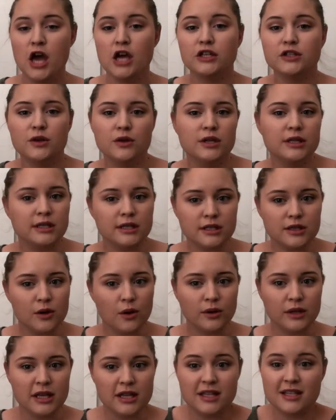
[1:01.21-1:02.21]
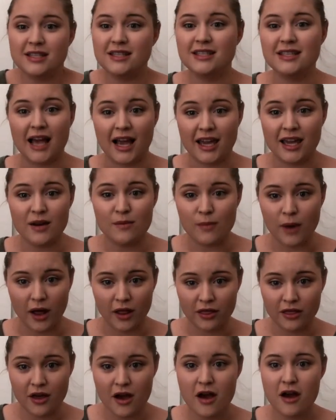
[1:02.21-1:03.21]
So this is only the second
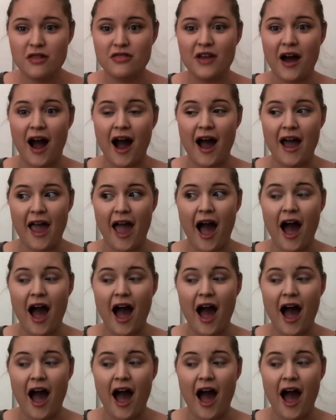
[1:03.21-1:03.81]
month that I